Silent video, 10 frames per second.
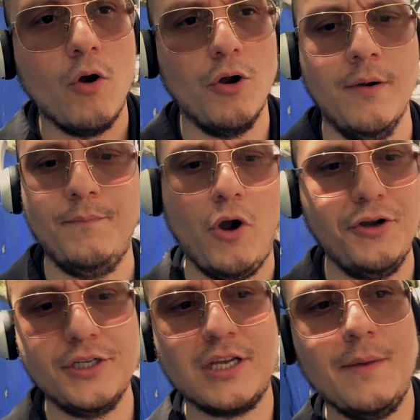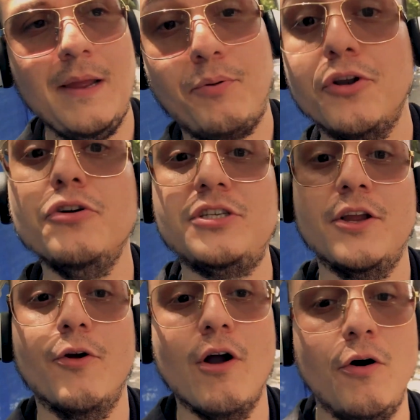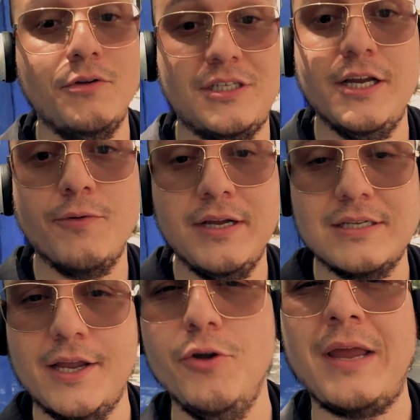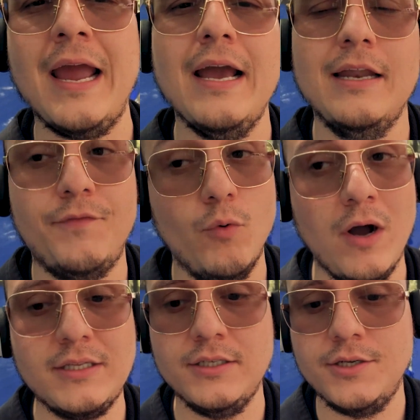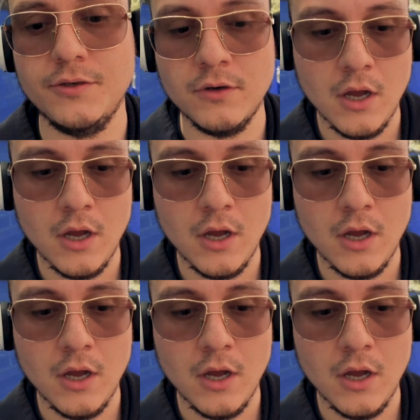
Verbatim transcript: Or are you just going to be producing your own series like you can if you wanted to?